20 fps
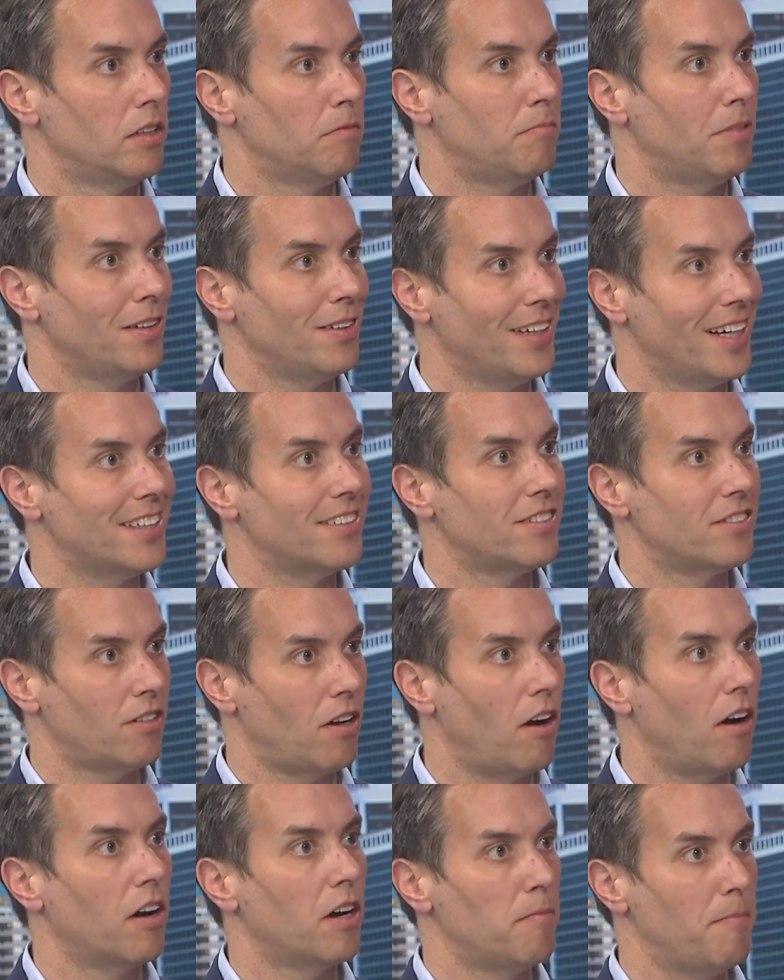But let's
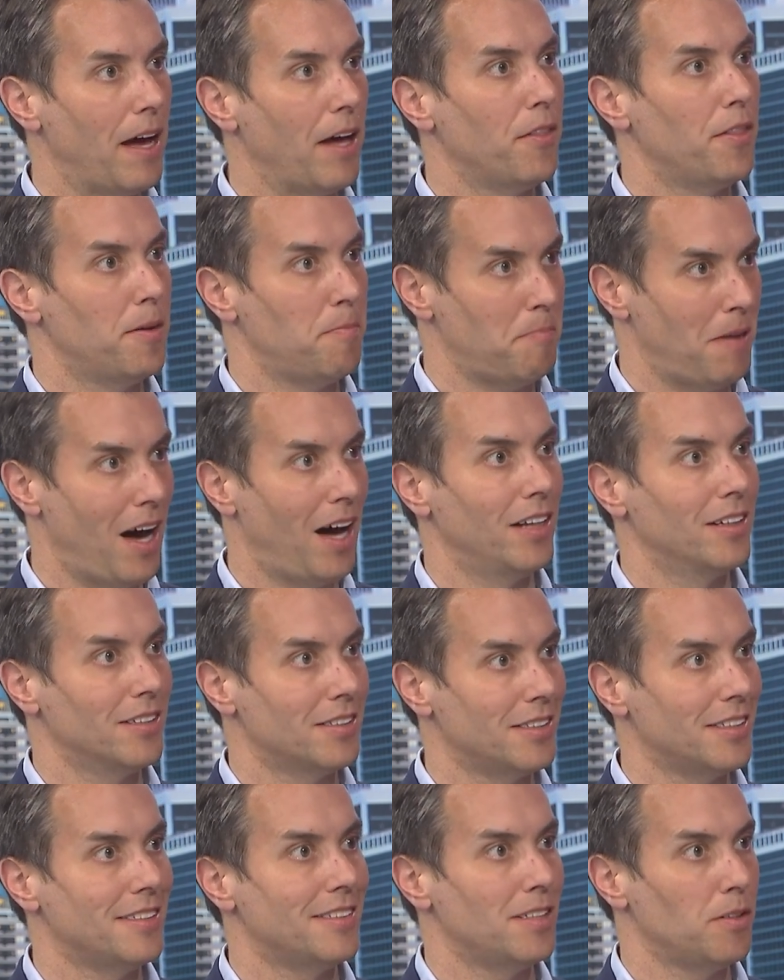talk about the
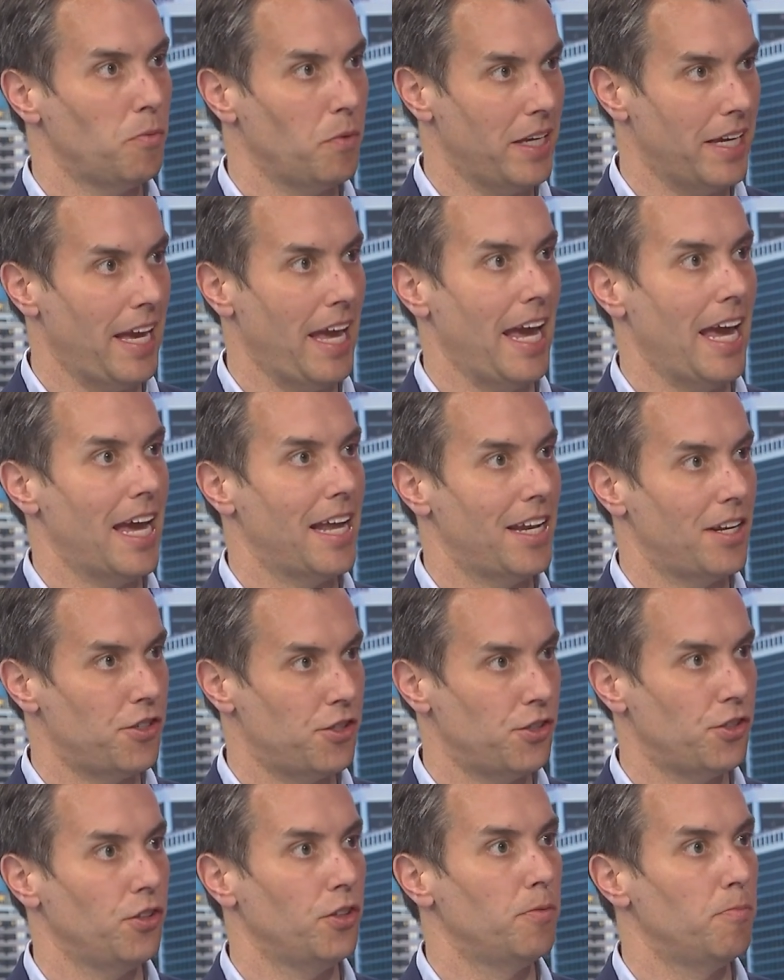policies that we can and
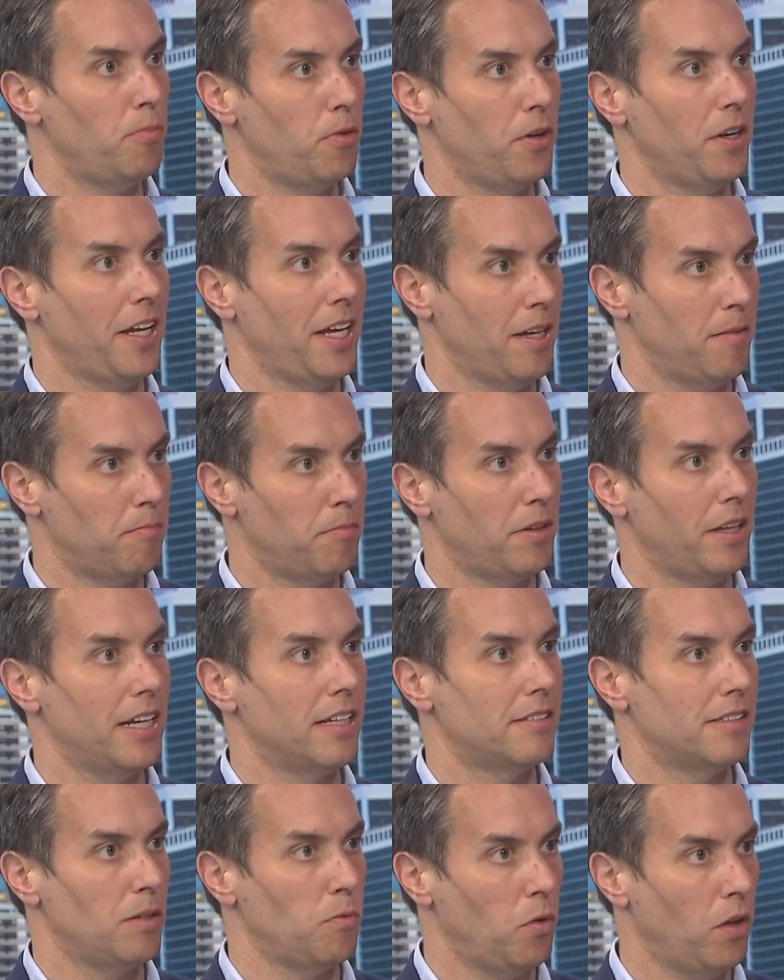should put in
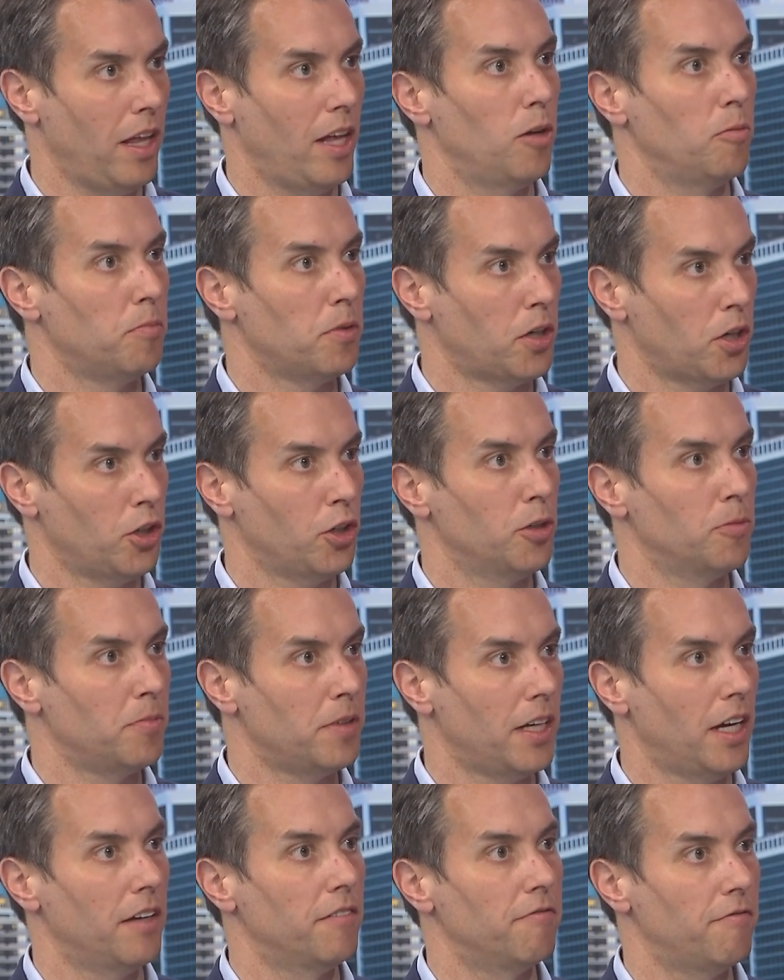place that will help curb
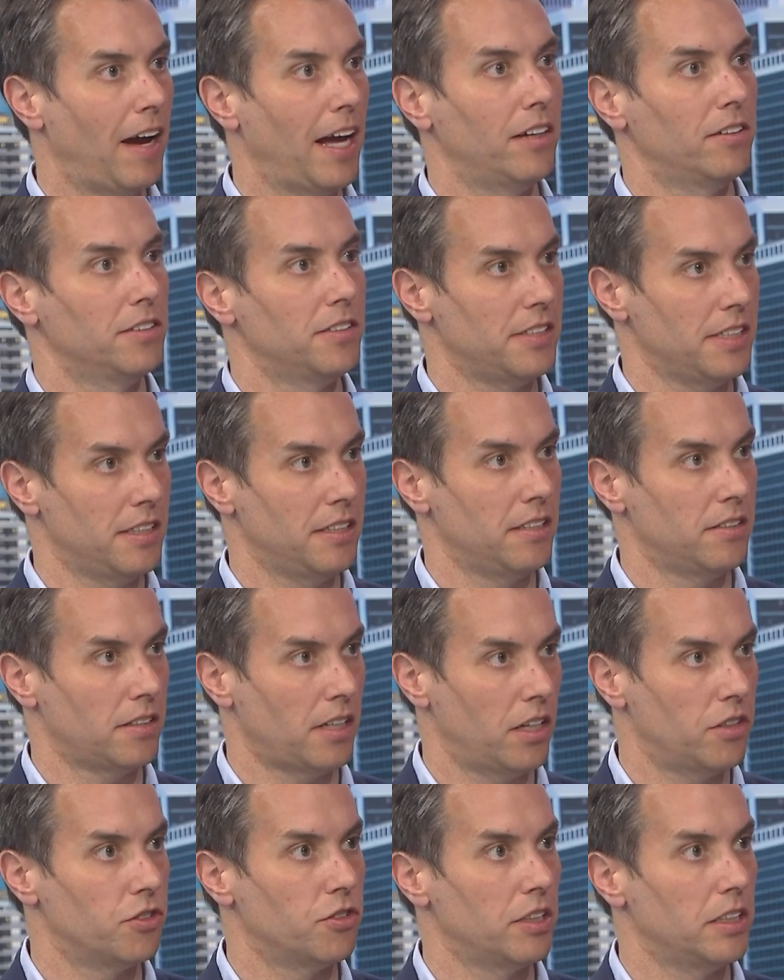gun violence in this
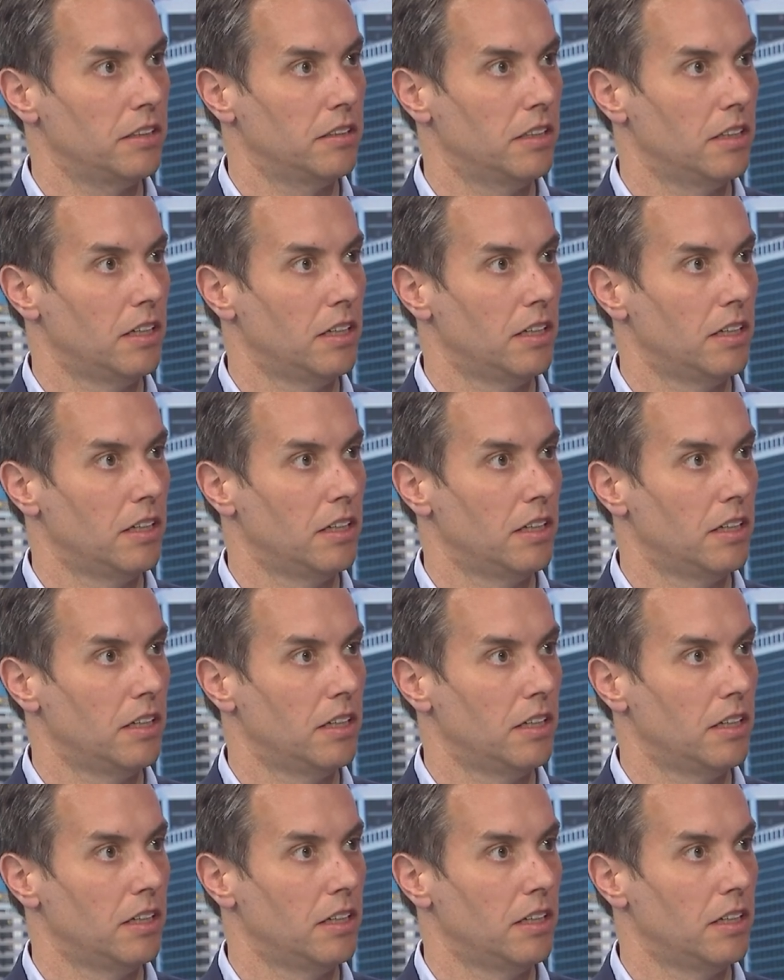country.